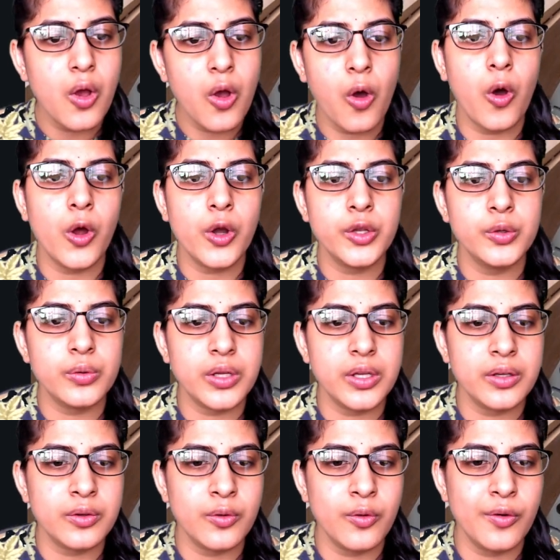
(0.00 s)
Or you
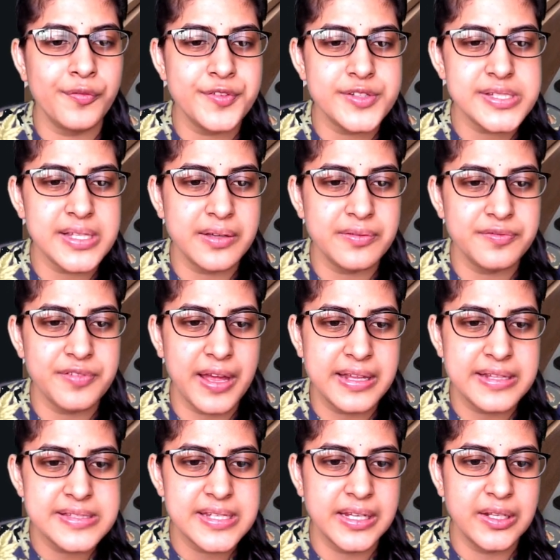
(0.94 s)
can go for some
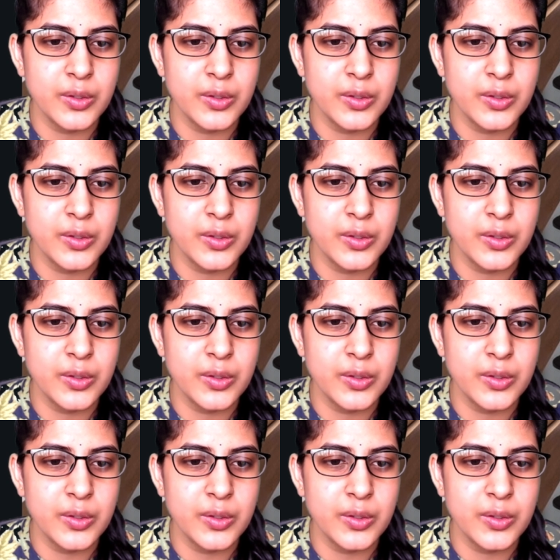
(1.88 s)
fancy